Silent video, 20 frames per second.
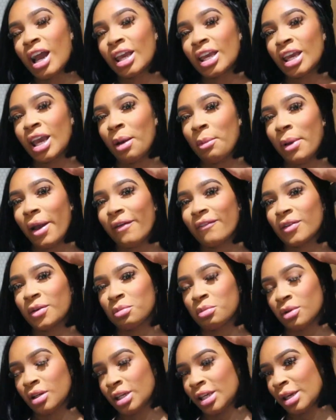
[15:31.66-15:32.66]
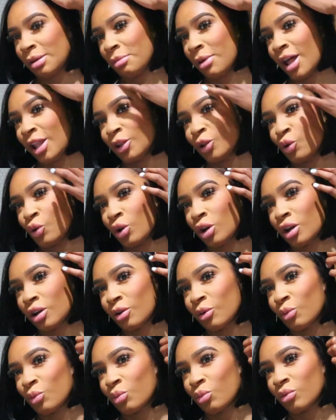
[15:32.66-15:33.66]
Yeah, I'm having Brick in my
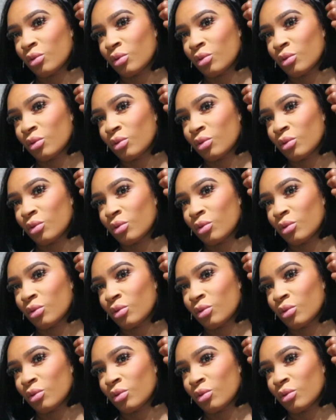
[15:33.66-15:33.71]
Lord.